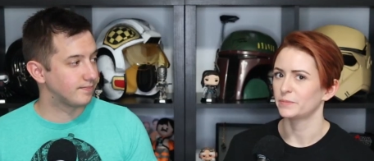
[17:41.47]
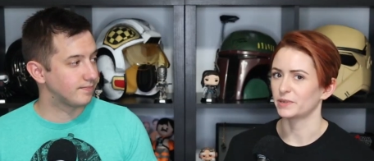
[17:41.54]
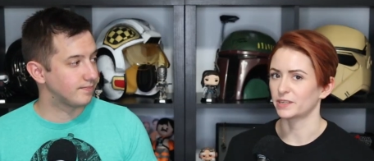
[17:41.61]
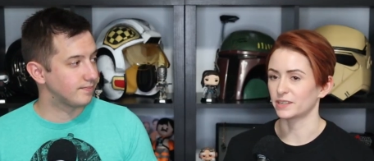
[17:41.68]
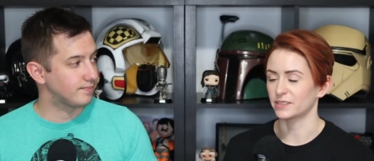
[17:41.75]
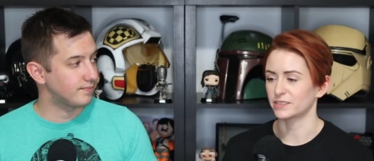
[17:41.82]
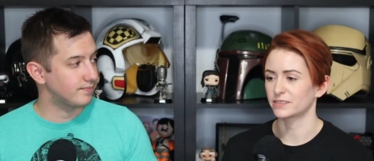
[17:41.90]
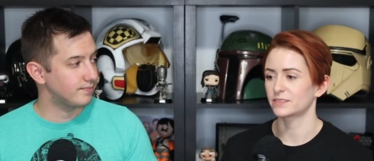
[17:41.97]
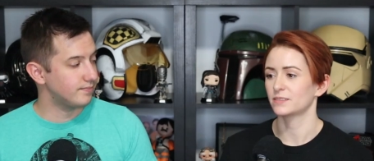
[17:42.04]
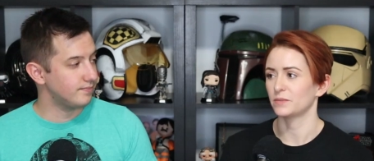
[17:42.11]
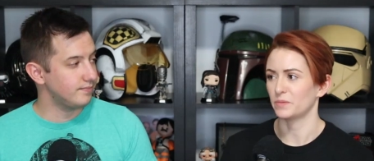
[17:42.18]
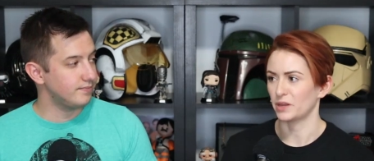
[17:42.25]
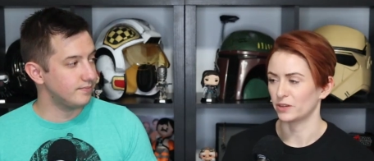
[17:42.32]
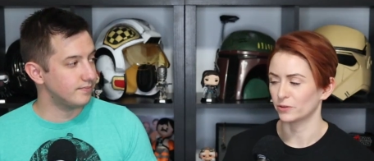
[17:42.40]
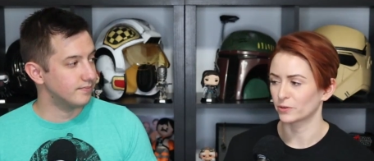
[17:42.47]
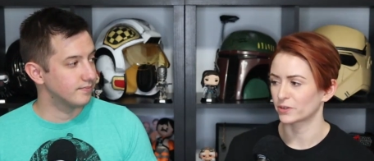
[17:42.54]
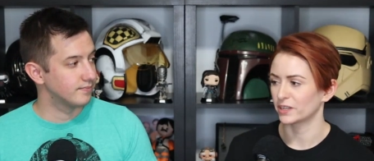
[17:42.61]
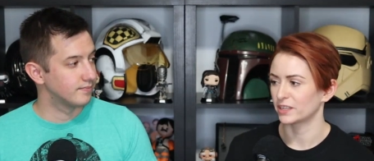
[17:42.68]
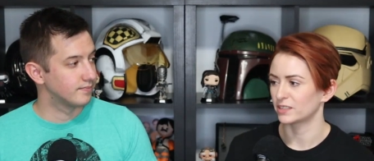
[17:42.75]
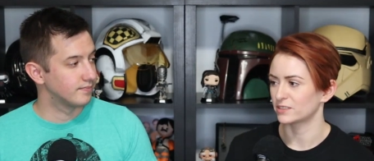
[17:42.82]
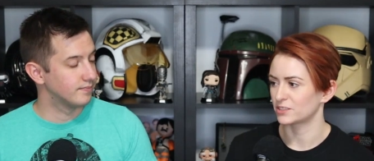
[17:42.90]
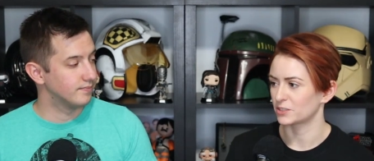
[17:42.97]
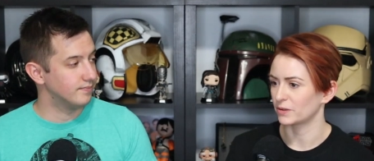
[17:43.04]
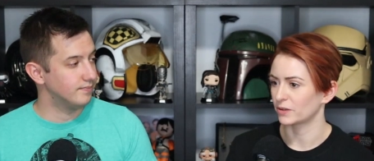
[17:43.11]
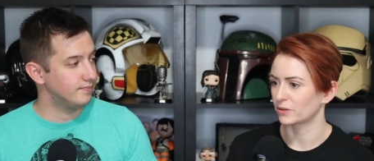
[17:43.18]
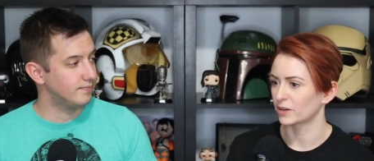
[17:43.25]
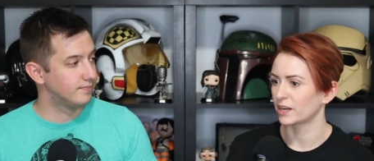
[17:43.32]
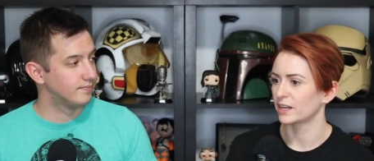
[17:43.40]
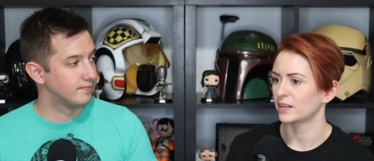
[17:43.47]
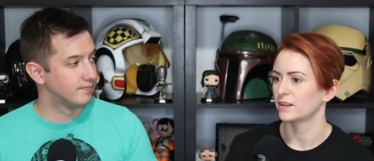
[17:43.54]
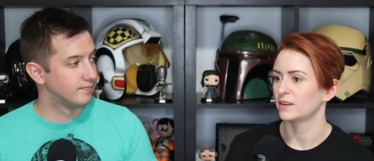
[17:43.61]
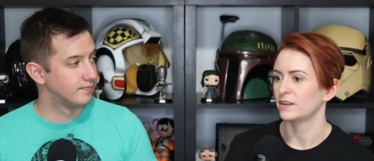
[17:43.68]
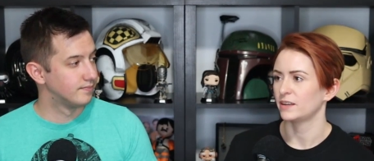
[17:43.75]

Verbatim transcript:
Speaker 1: because Mandalorian is doing great.